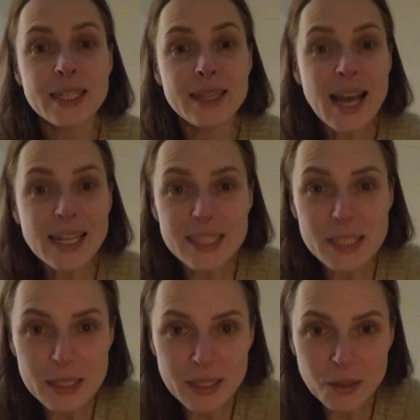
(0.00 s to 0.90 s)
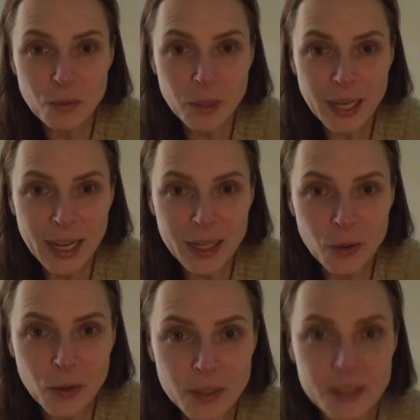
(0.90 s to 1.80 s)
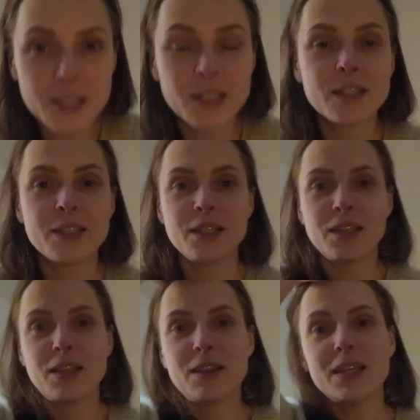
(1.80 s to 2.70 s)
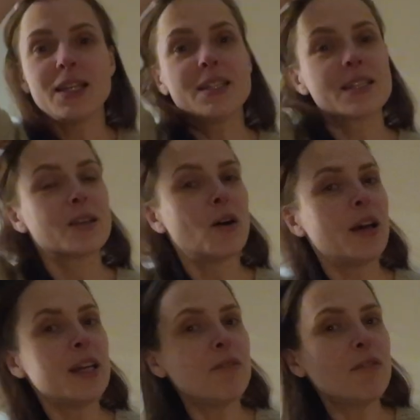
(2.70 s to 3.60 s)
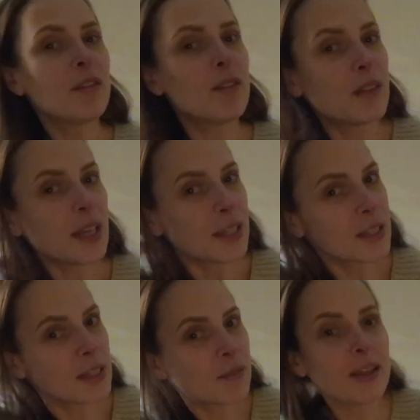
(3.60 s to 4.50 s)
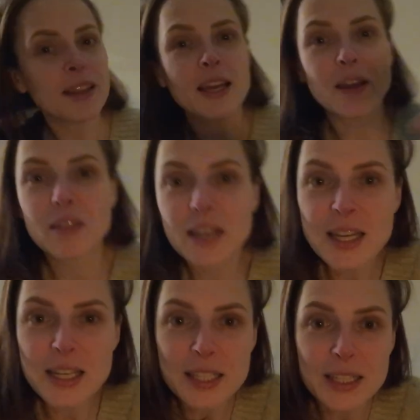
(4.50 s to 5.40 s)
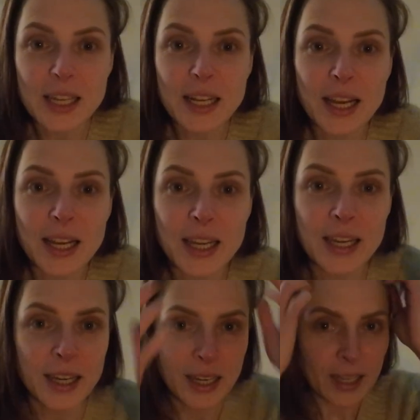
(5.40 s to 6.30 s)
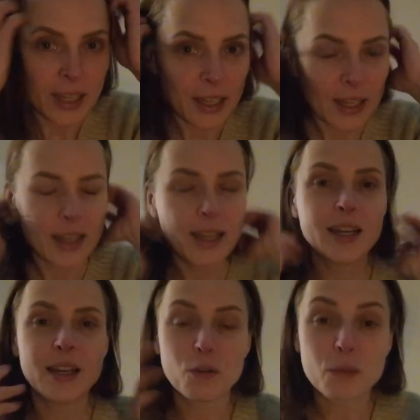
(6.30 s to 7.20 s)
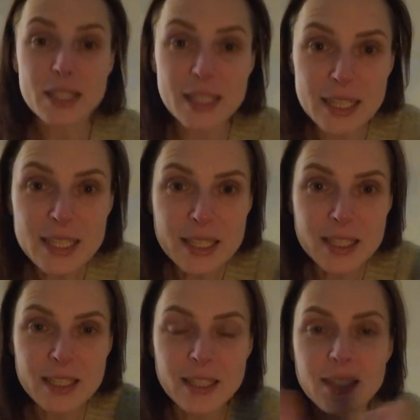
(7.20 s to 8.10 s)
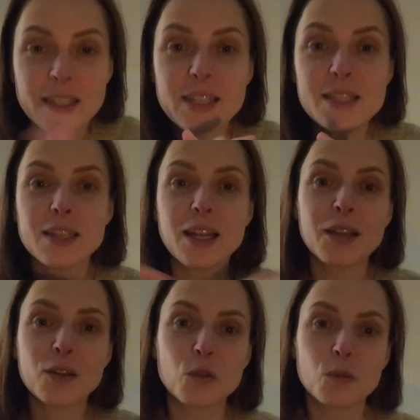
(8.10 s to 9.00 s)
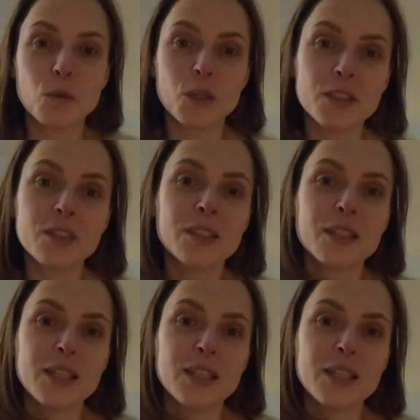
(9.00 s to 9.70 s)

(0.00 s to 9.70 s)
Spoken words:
That's what I learned. Things, or even things, when there are things that I resist, that's another good one.